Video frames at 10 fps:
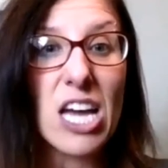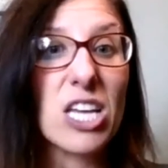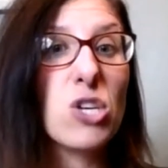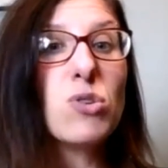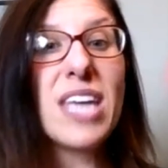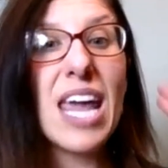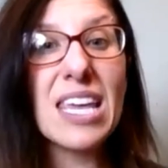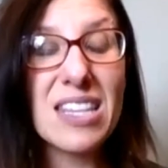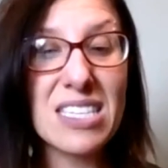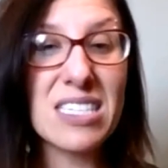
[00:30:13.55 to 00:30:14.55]
You
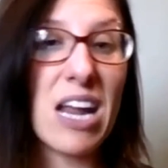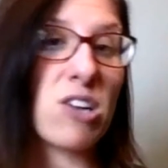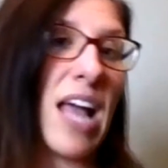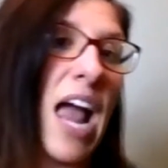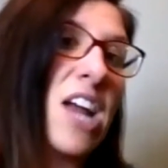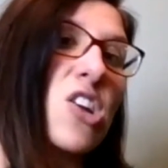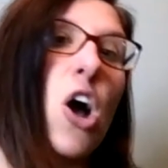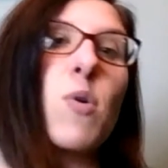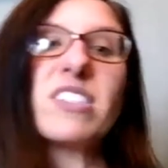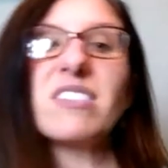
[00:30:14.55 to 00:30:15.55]
take the stairs. I
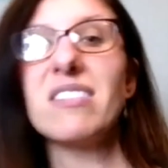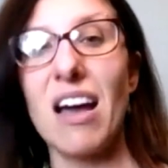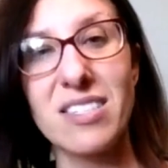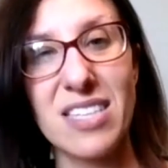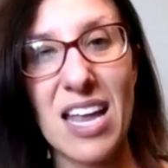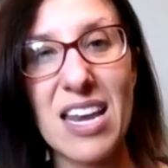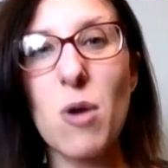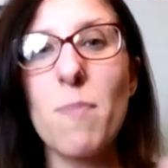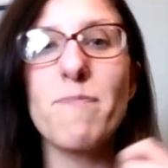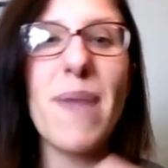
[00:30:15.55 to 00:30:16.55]
know it sucks and your